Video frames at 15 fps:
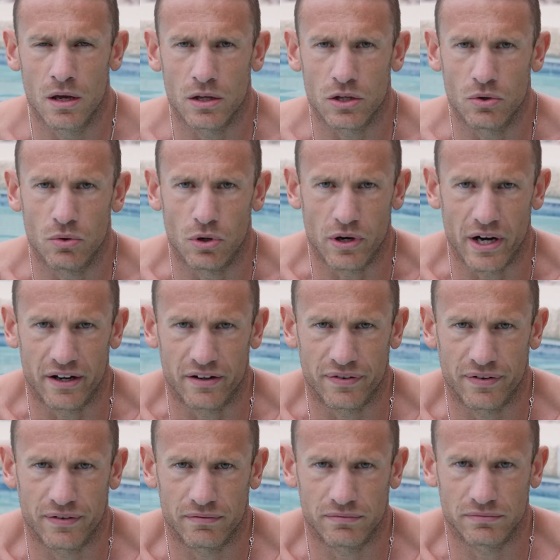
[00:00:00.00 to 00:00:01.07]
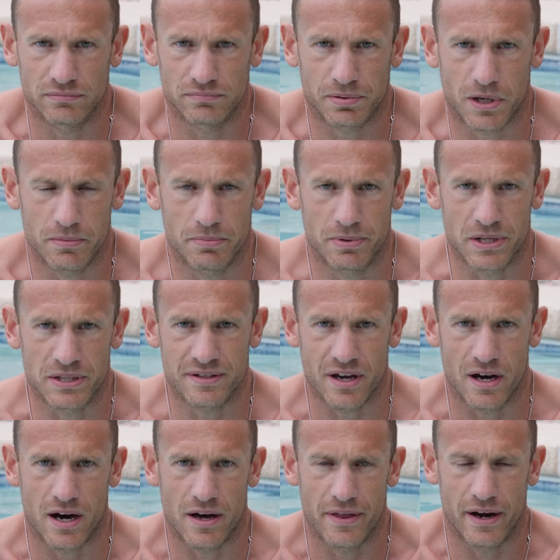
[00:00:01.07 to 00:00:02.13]
you will have probably
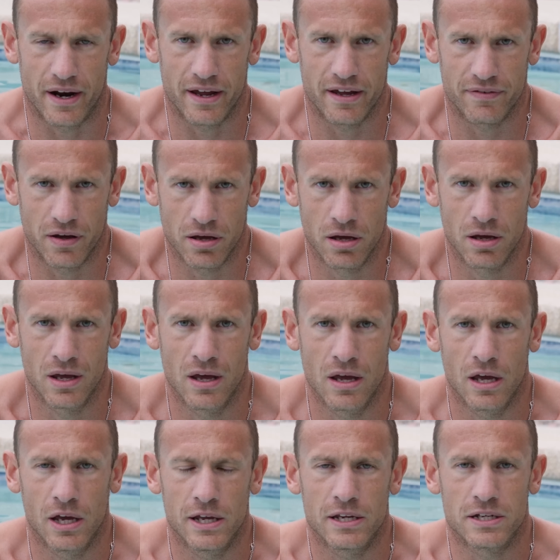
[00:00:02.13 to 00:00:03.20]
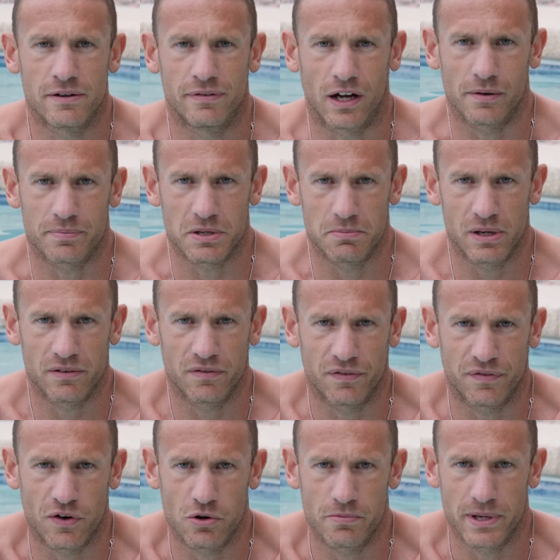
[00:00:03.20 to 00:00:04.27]
saw that I have developed a bit of a
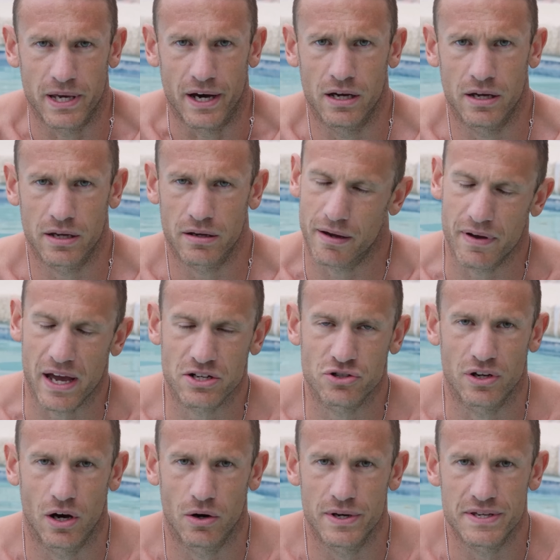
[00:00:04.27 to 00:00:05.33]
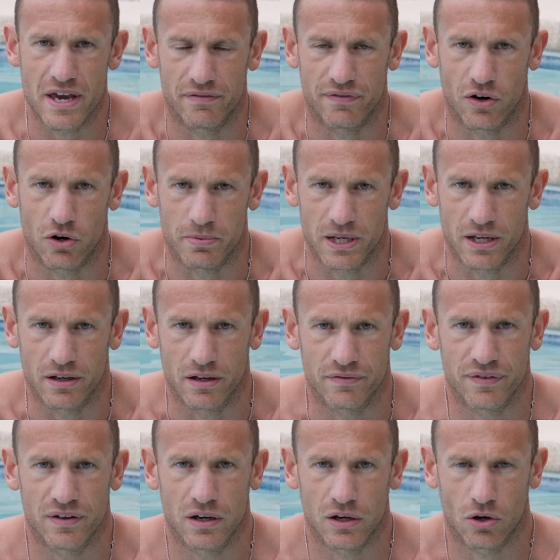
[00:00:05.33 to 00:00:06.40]
phobia. I've actually always had a phobia
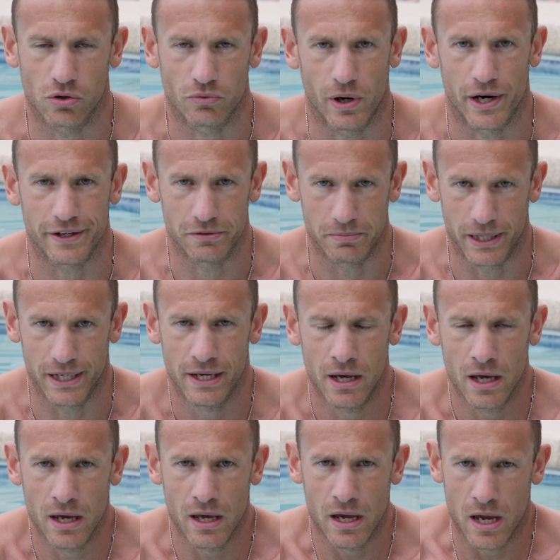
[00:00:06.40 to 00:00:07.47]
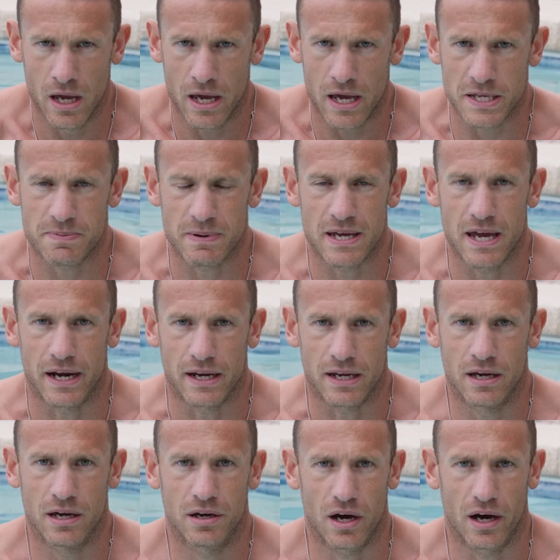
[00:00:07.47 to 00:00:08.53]
of cold water, but it's been getting
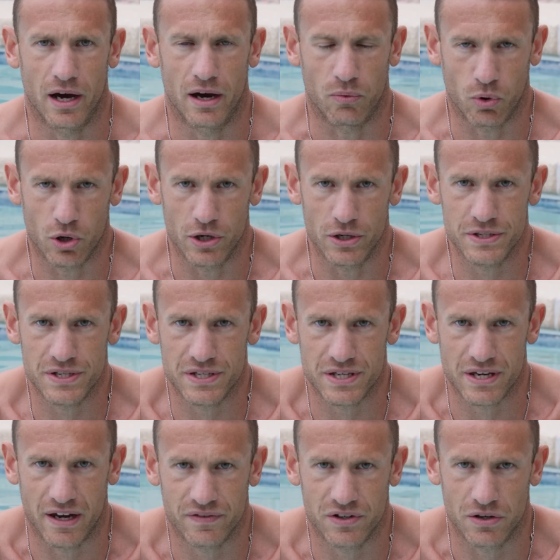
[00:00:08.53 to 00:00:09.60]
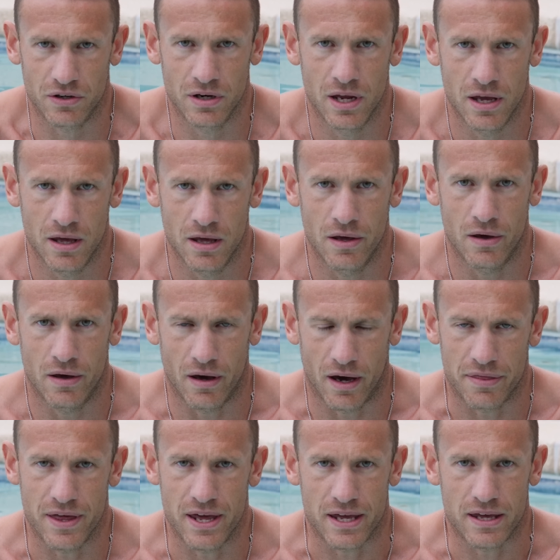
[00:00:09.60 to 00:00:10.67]
uh, worse after I
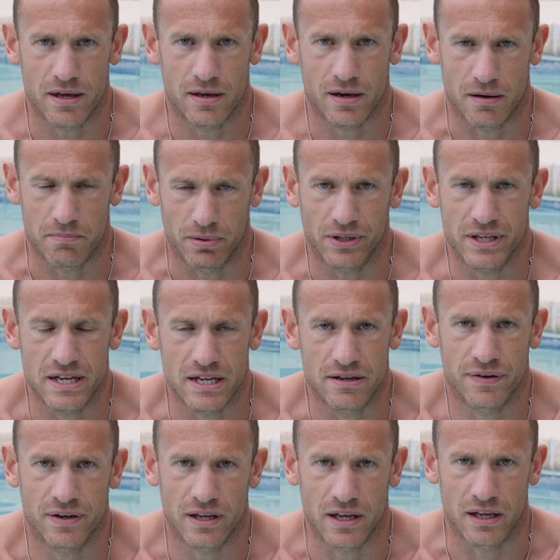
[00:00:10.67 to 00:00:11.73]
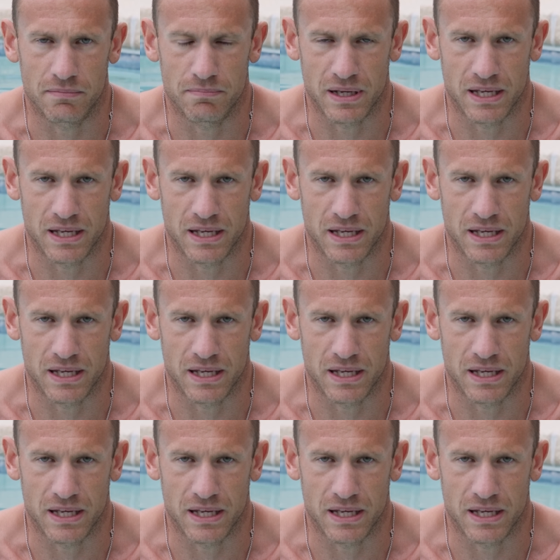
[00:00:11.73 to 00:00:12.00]
think, I believe, it